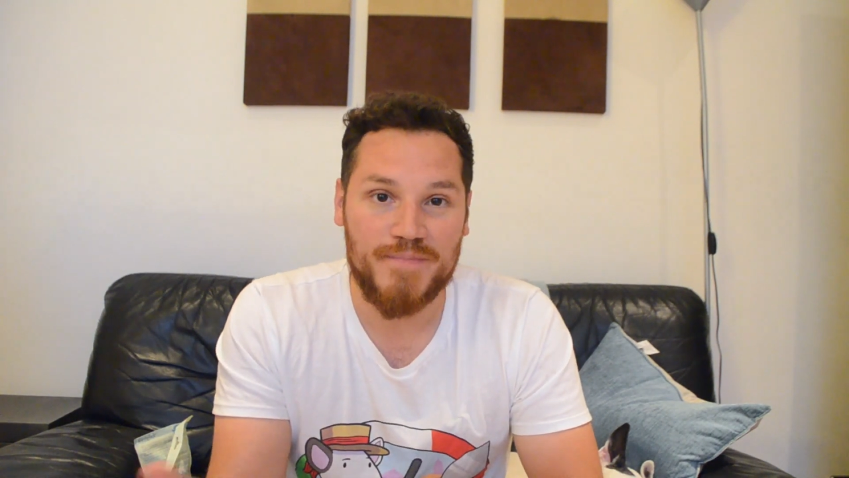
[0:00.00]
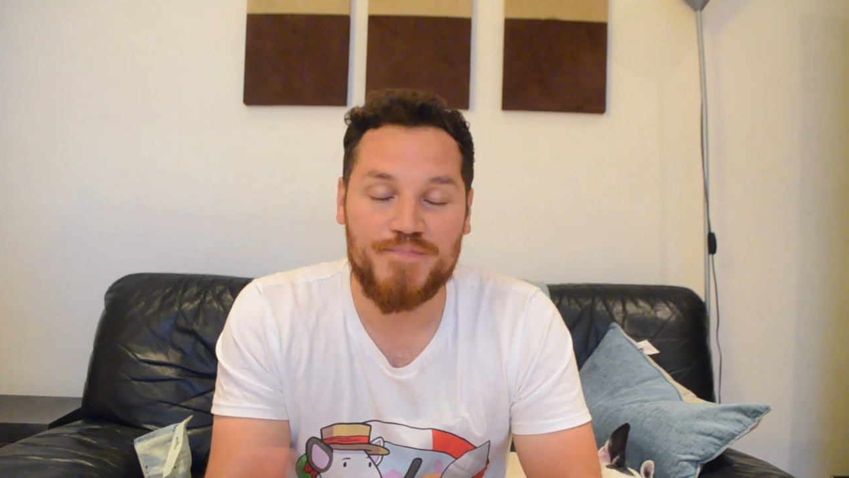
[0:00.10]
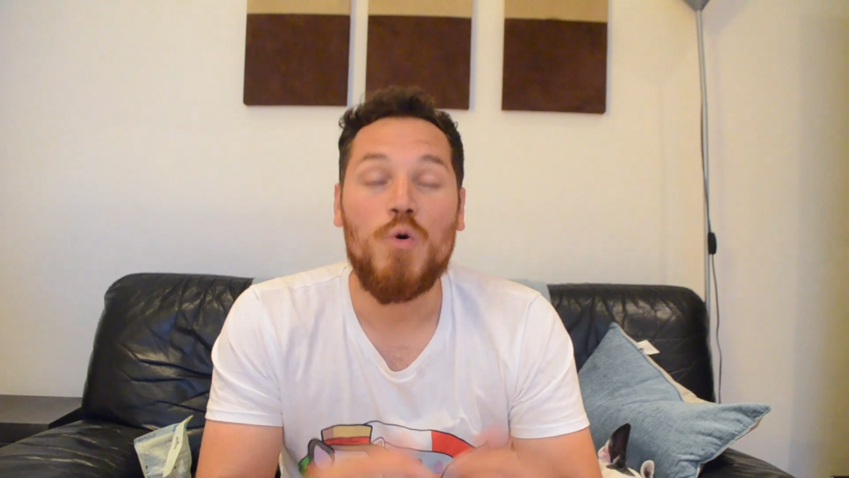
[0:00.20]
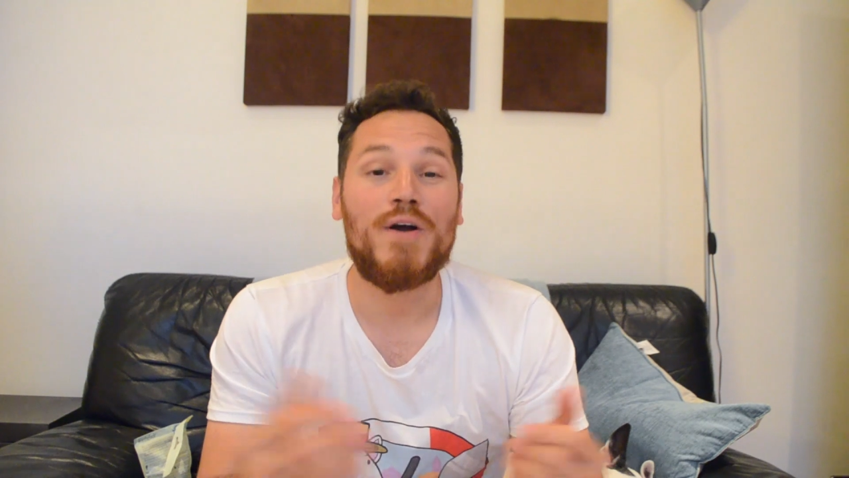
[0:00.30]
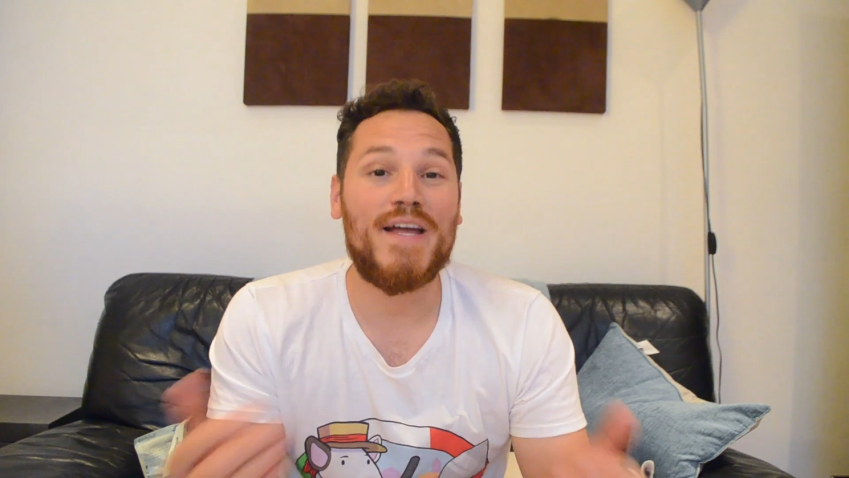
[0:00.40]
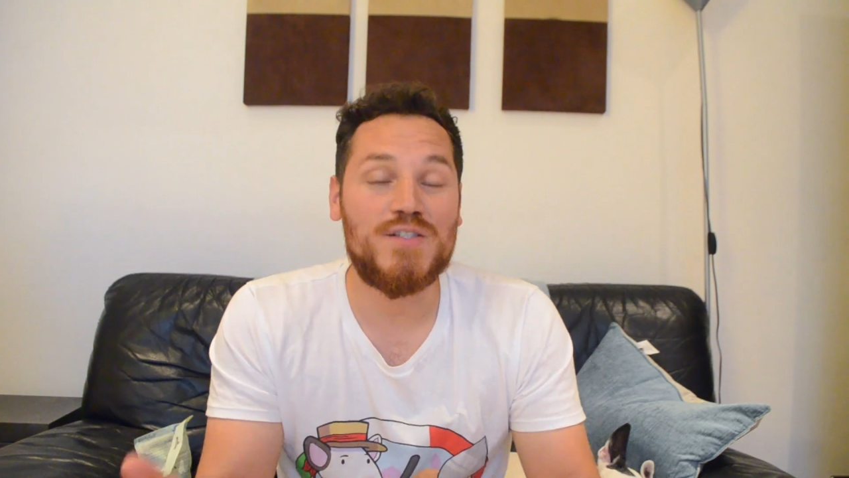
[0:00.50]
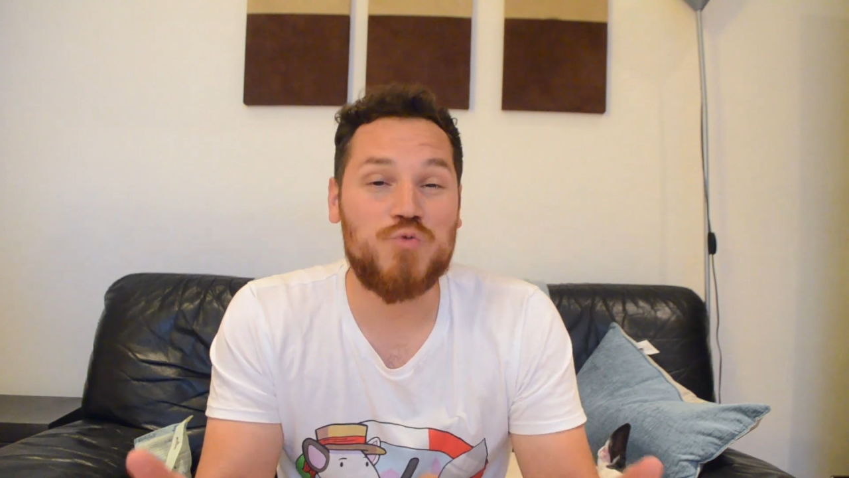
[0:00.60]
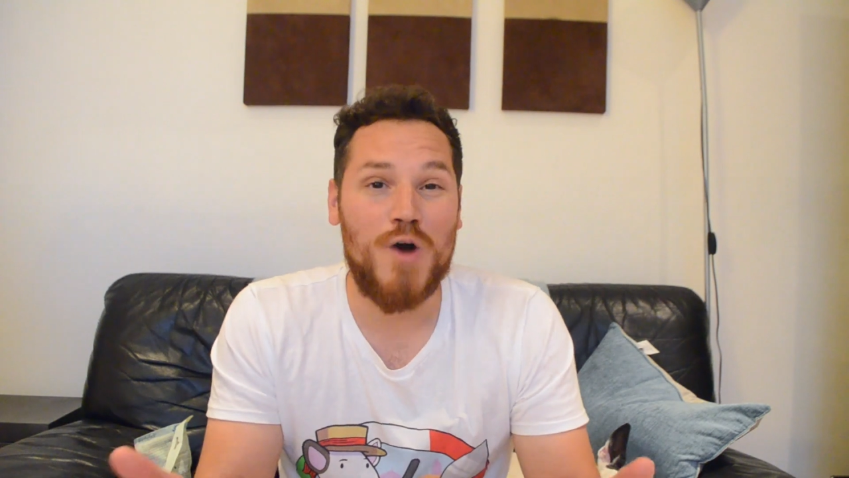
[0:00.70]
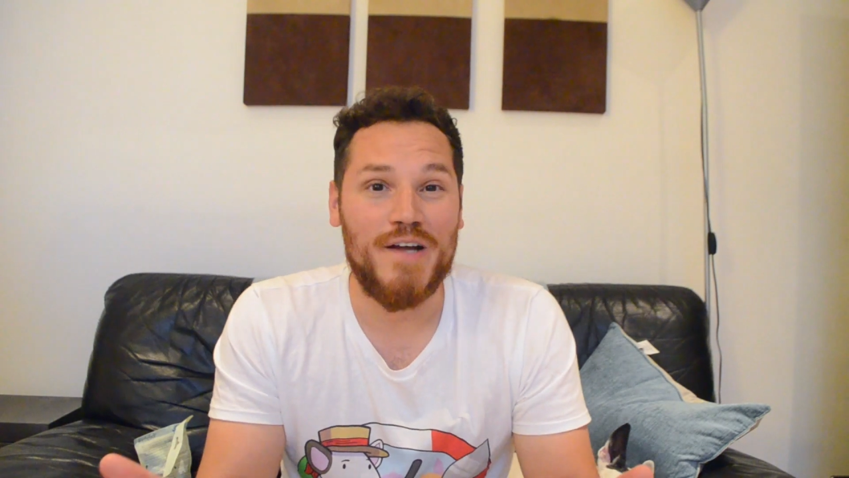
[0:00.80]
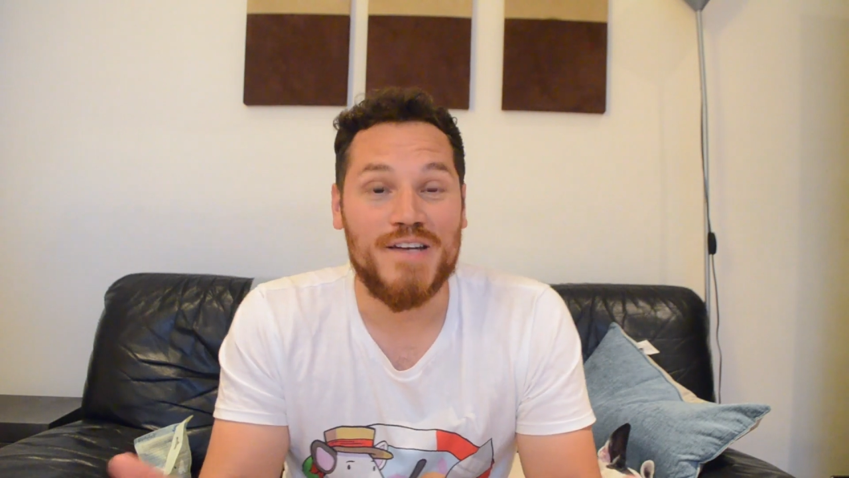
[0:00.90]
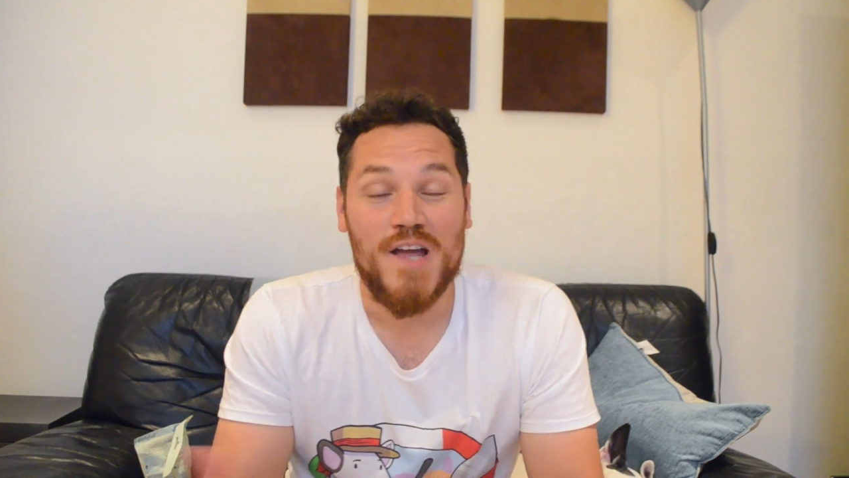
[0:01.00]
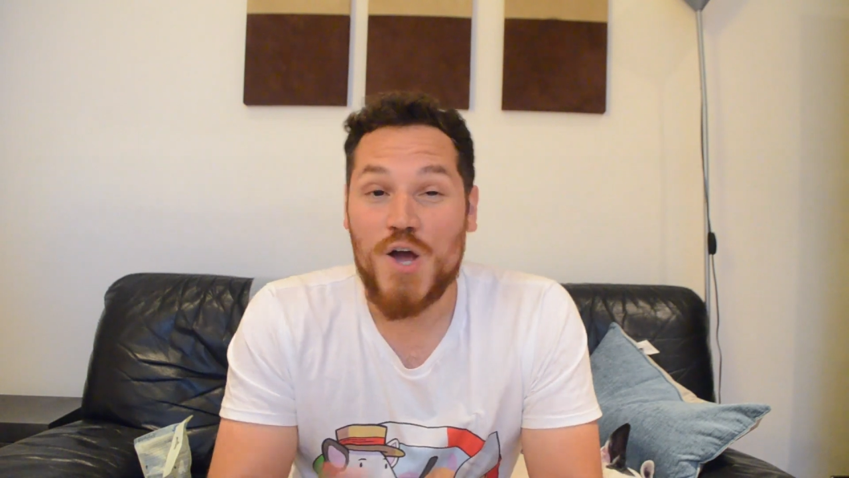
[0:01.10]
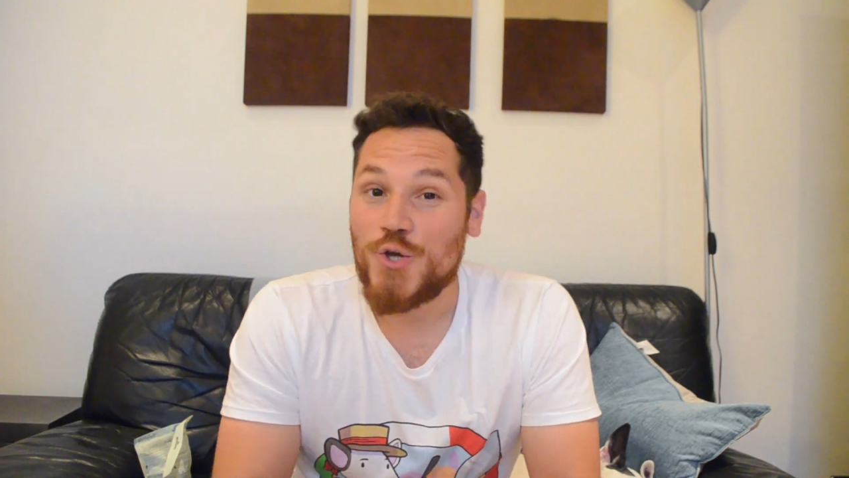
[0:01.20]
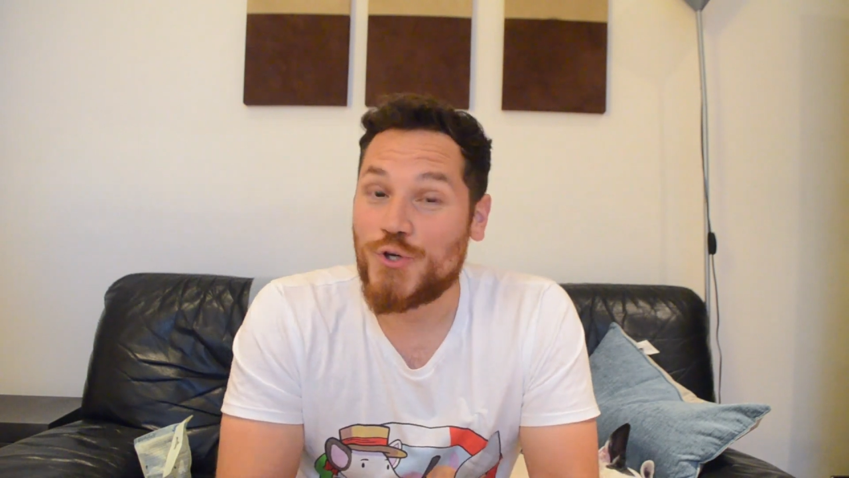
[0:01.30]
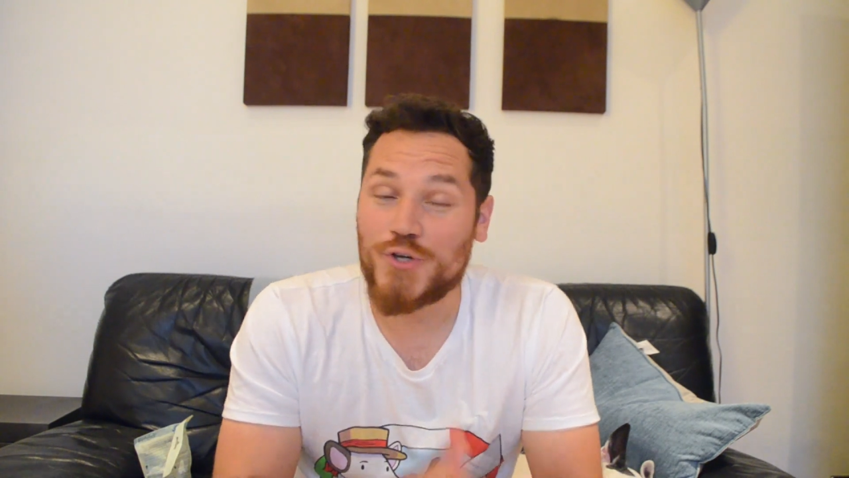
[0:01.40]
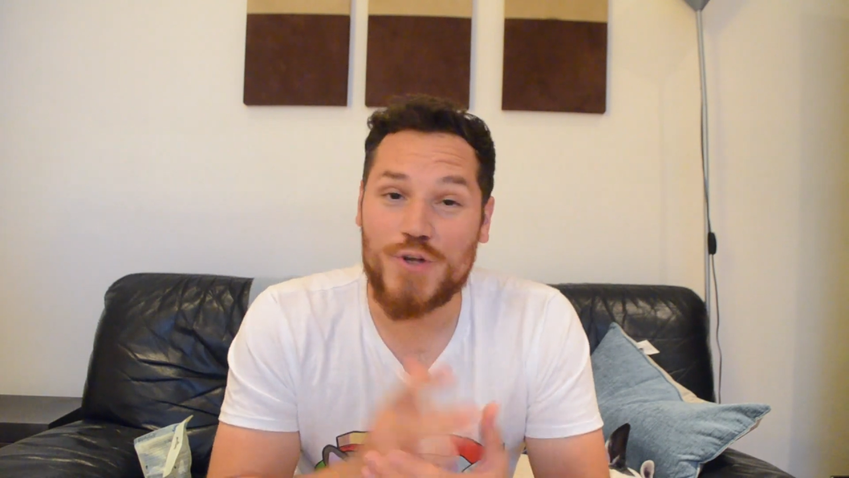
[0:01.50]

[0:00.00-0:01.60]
Well, guess what? Your